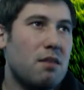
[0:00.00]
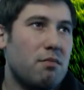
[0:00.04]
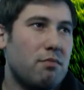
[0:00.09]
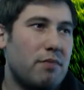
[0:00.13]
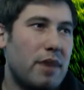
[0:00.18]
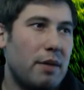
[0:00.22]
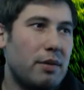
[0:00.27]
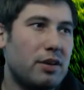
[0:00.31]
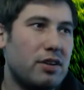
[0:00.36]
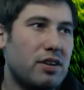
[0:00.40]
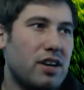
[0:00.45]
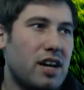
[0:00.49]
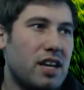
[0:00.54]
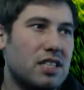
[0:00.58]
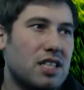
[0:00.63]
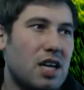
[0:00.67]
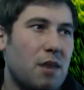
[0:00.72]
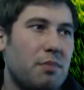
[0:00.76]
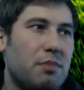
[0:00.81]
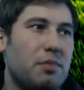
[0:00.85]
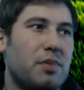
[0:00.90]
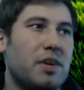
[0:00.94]
baby drags
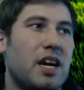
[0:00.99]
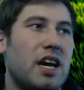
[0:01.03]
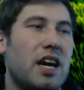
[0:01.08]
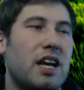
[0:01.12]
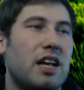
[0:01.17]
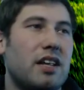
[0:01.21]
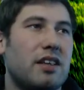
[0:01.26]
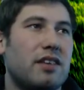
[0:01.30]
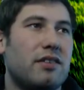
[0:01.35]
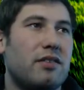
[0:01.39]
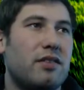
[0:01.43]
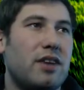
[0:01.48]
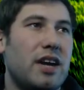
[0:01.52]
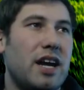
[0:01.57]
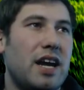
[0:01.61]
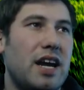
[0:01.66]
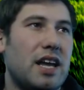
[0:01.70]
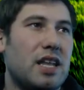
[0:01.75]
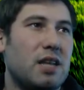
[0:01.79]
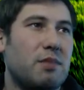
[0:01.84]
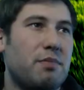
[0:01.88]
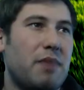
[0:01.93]
up and
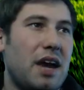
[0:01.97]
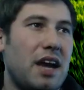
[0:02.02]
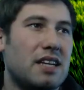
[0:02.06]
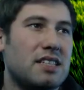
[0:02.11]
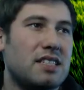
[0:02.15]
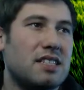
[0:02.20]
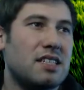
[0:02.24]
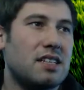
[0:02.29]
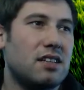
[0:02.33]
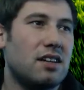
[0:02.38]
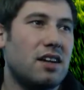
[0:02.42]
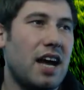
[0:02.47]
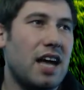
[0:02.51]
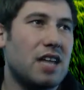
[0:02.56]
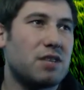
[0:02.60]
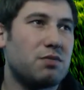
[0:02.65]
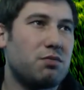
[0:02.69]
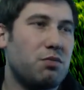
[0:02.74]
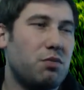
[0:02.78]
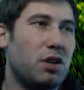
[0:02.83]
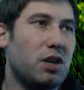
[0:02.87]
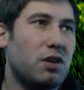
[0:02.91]
3 in the bank still. Has
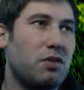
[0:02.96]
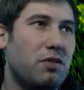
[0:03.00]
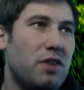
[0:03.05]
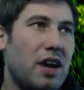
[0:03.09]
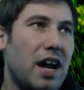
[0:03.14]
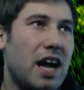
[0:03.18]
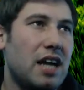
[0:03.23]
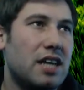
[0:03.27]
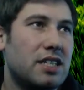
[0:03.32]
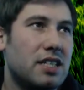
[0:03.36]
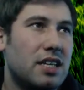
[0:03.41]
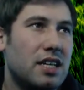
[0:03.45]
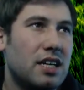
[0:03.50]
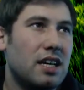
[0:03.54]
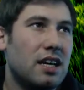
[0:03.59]
1 rage.